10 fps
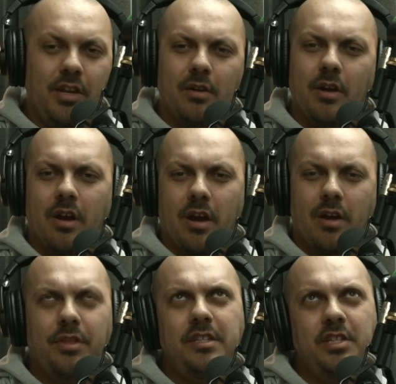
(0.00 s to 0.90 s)

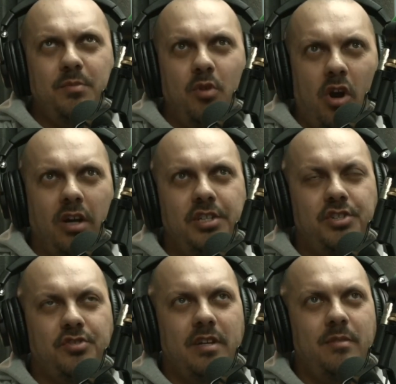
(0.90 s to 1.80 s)
I think this is more high
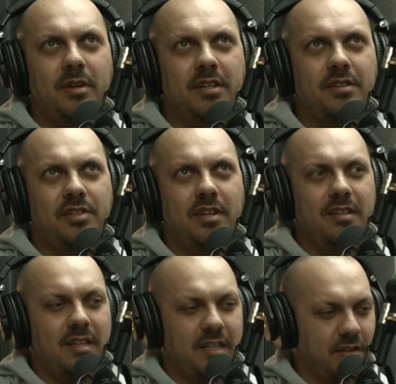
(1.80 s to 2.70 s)
street, but I can
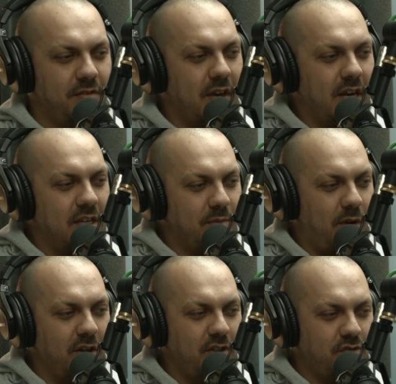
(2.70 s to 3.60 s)
certainly think of some
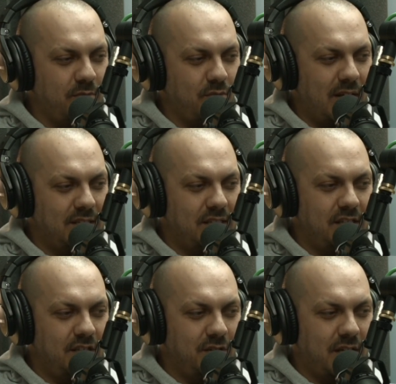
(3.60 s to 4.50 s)
high street brands in
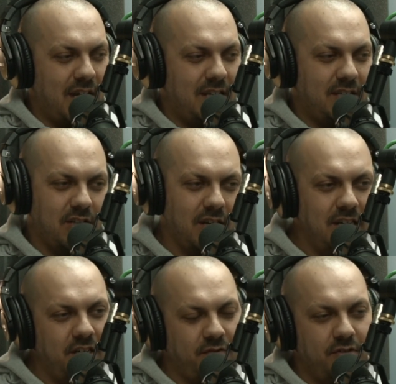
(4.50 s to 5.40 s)
the UK,
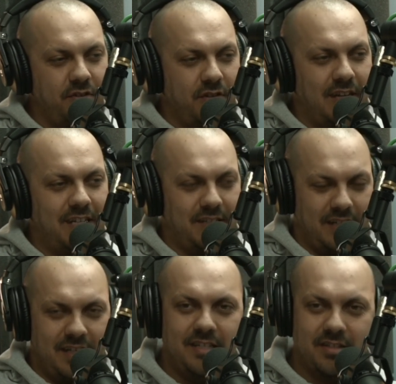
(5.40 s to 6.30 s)
slightly different. At least
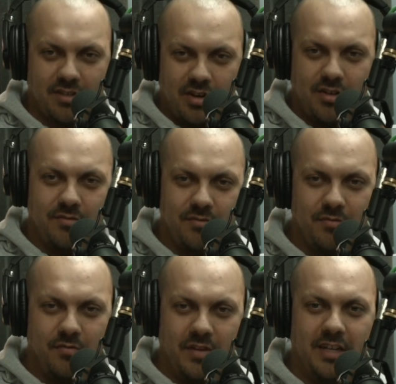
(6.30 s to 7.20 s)
it is kind of
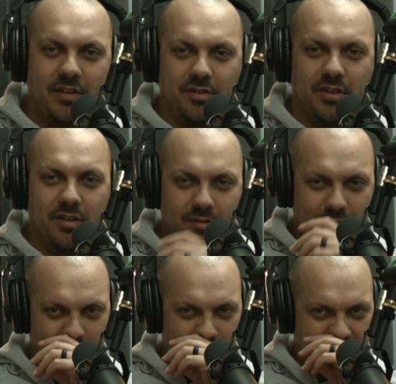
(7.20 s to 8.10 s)
vegan on
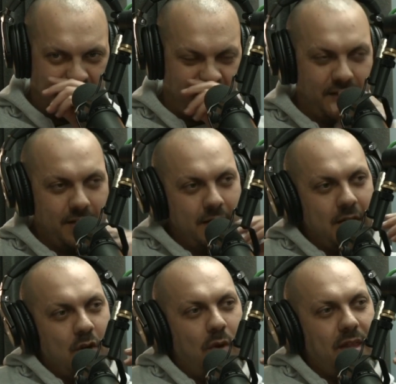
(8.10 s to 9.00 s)
the face of it,
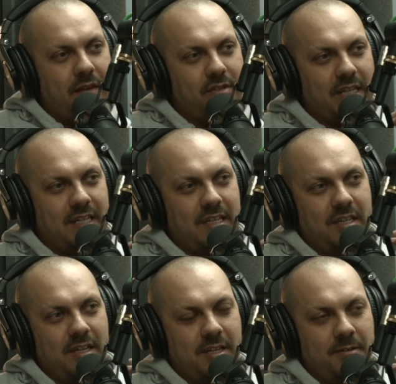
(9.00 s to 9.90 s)
where they've
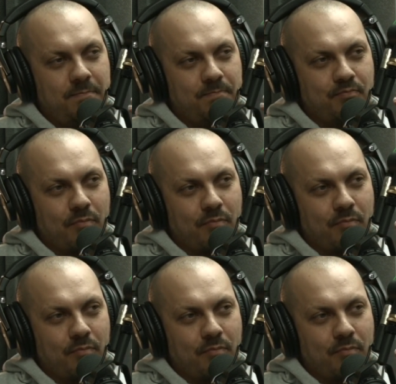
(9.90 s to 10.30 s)
taken a